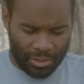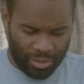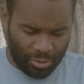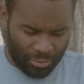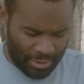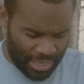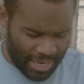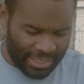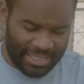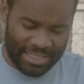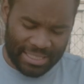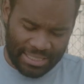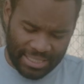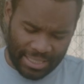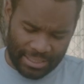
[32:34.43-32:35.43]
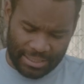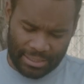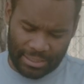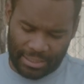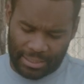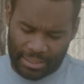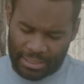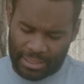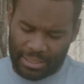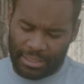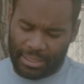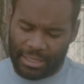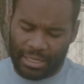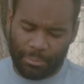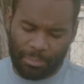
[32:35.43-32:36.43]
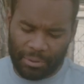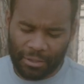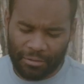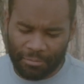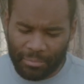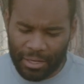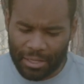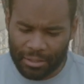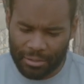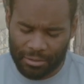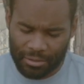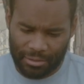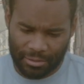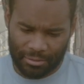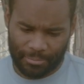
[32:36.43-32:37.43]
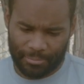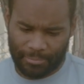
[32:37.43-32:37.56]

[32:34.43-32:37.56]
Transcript: to not sit in the company of mockers?